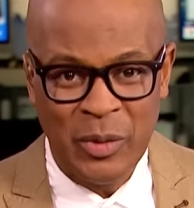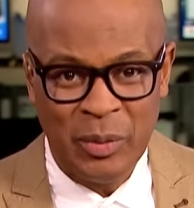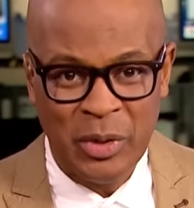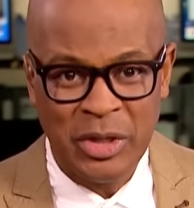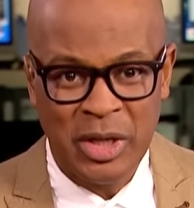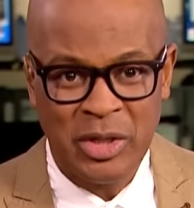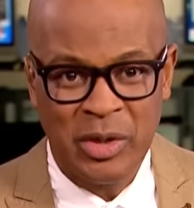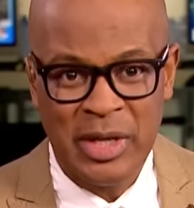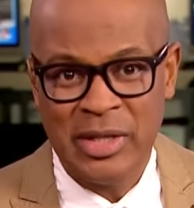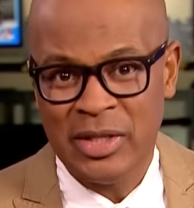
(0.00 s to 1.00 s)
We appreciate
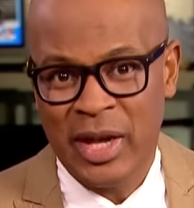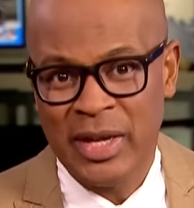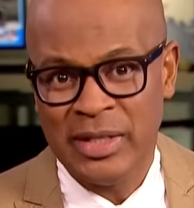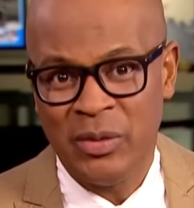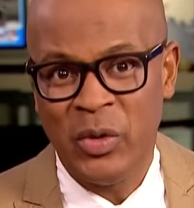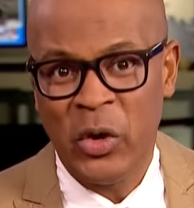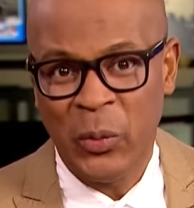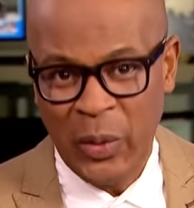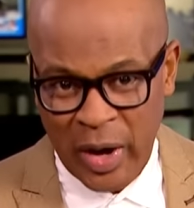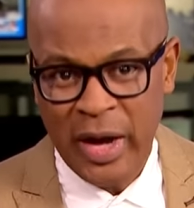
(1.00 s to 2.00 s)
your insights, and we are
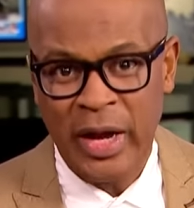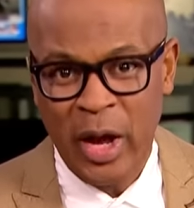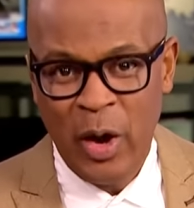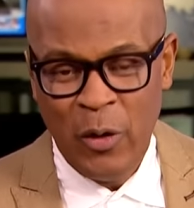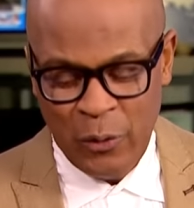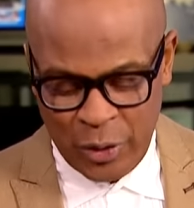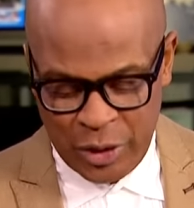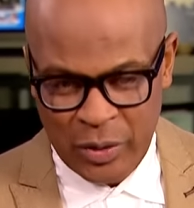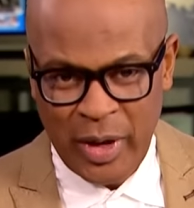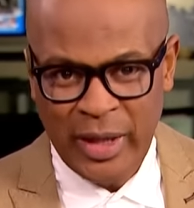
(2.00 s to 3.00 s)
praying for
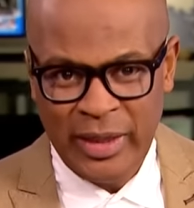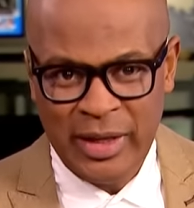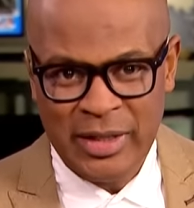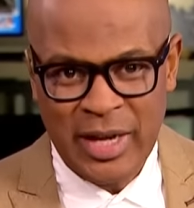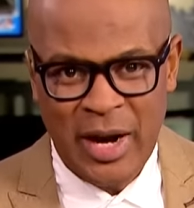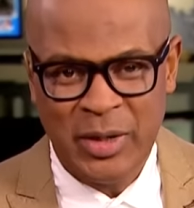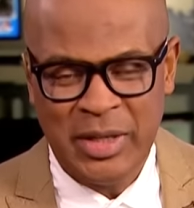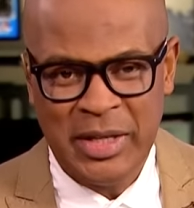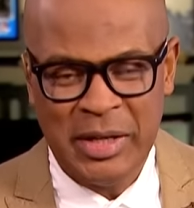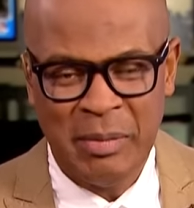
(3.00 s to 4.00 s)
you and the entire
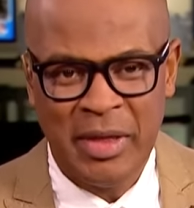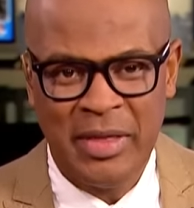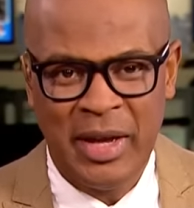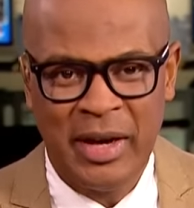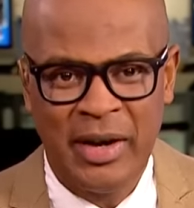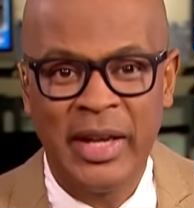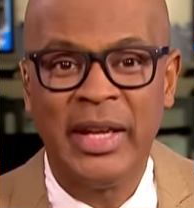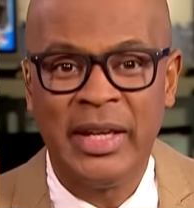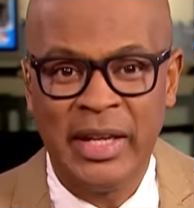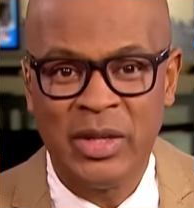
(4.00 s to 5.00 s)
team there
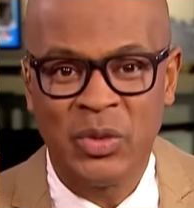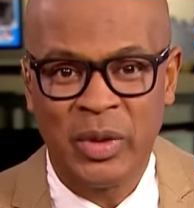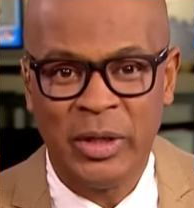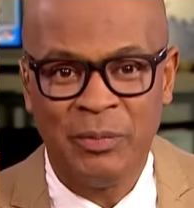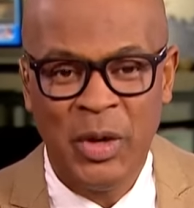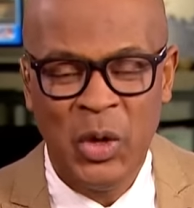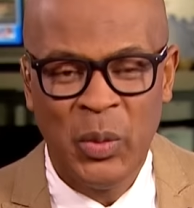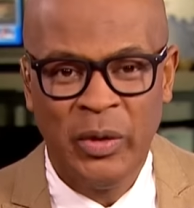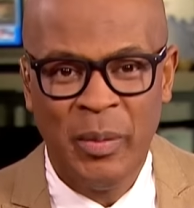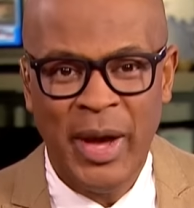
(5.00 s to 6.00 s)
in Israel. I
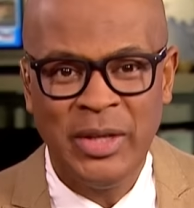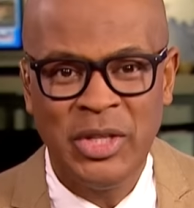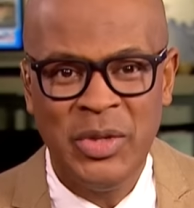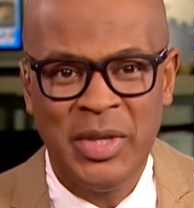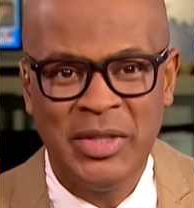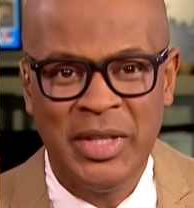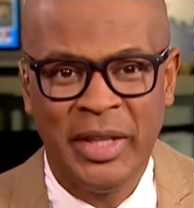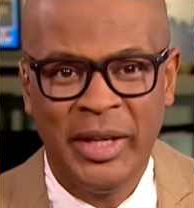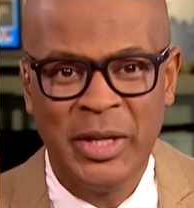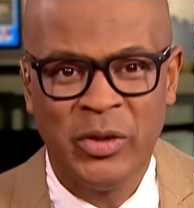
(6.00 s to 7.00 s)
want to remind you, you can see
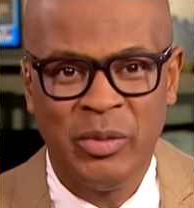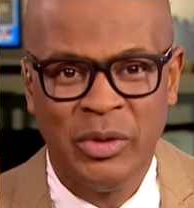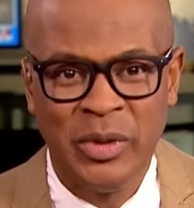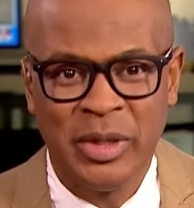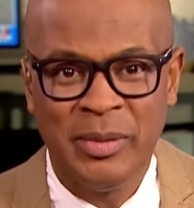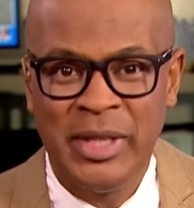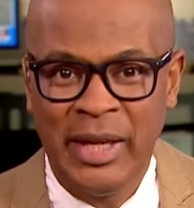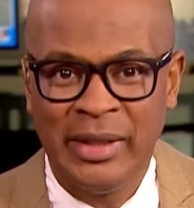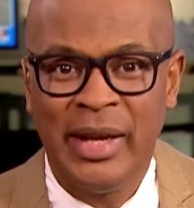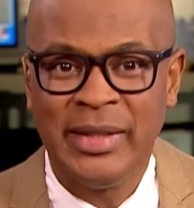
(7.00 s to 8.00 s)
the latest from Jerusalem
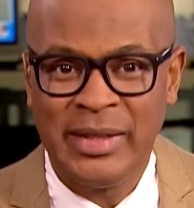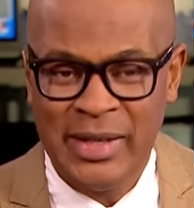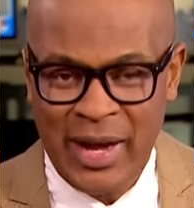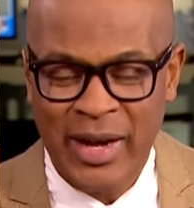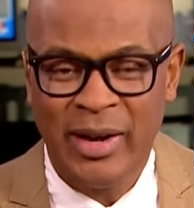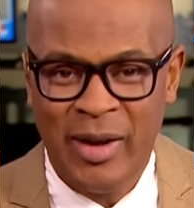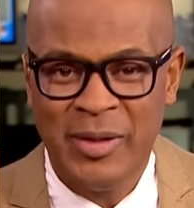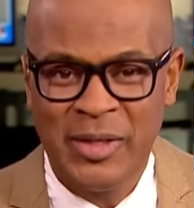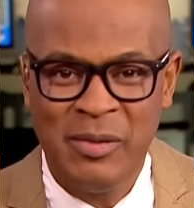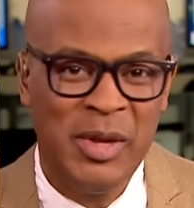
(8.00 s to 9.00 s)
Dateline tonight on
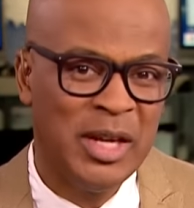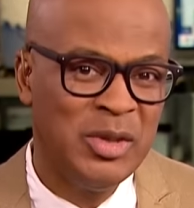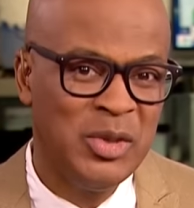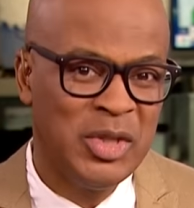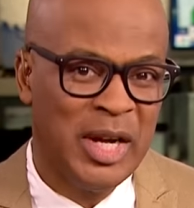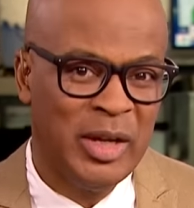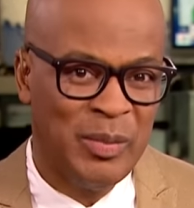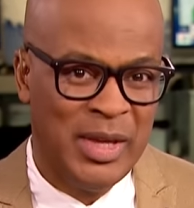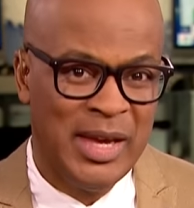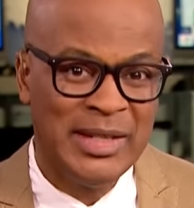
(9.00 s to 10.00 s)
the CBN News Channel.
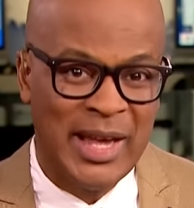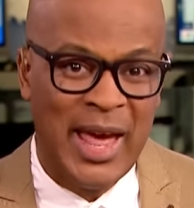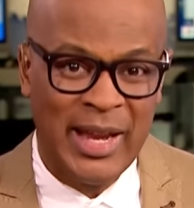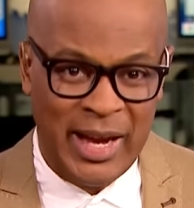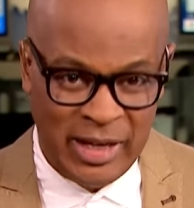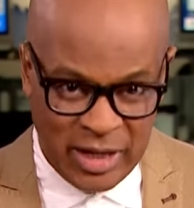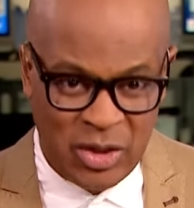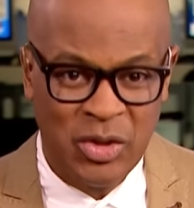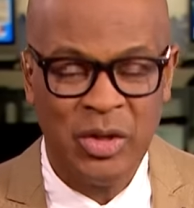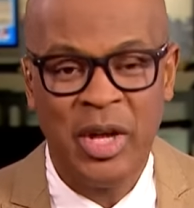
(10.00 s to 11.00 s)
It begins at 8
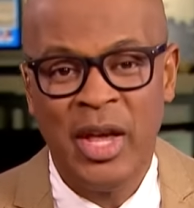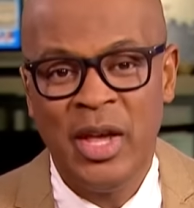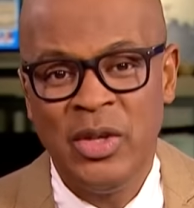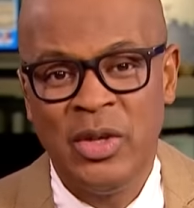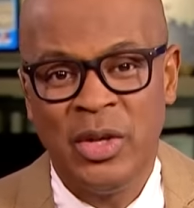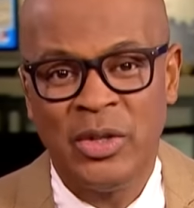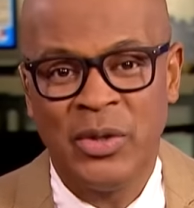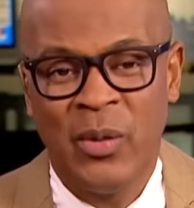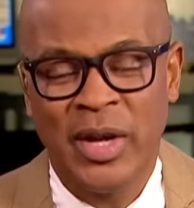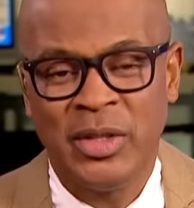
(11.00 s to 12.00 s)
Eastern. You can
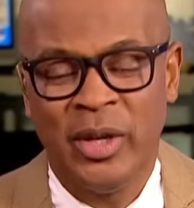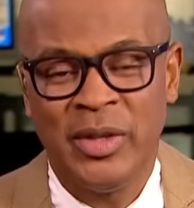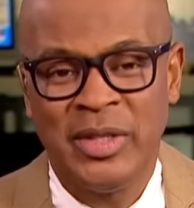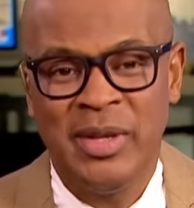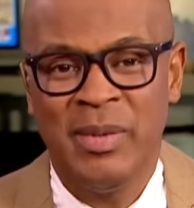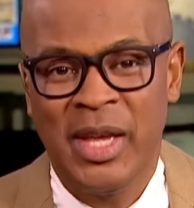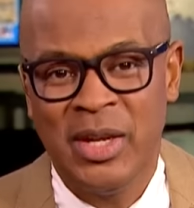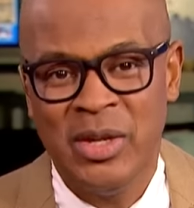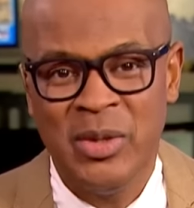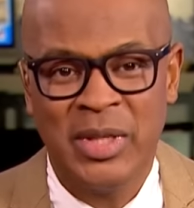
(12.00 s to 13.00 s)
also watch it on the
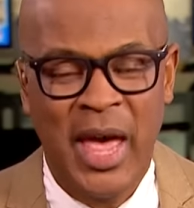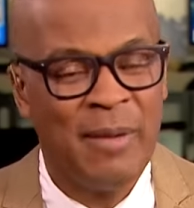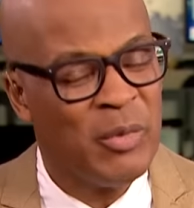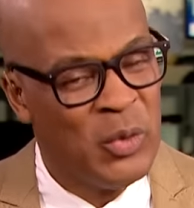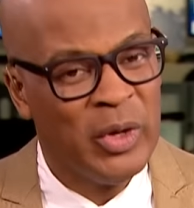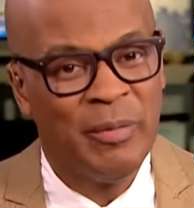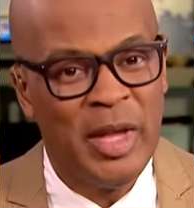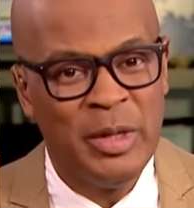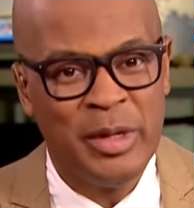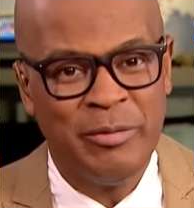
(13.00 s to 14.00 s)
CBN News app, or
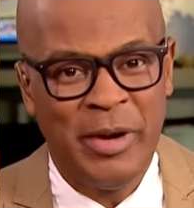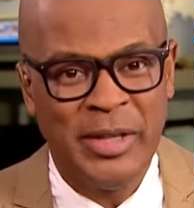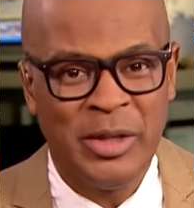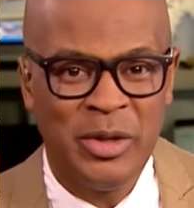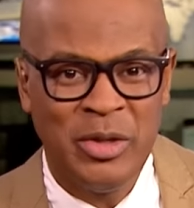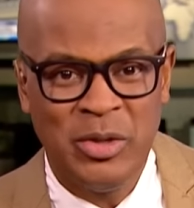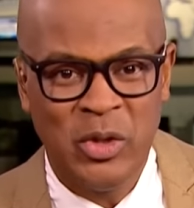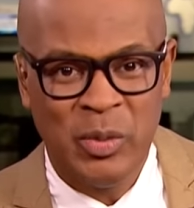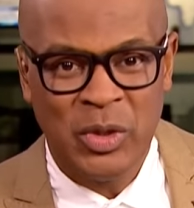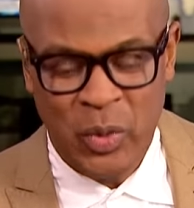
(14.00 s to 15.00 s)
you can find it on
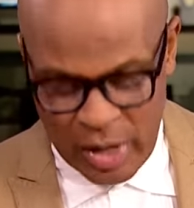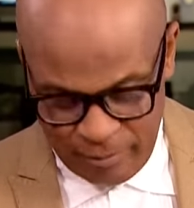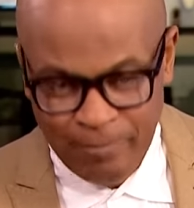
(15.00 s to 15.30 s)
YouTube as well.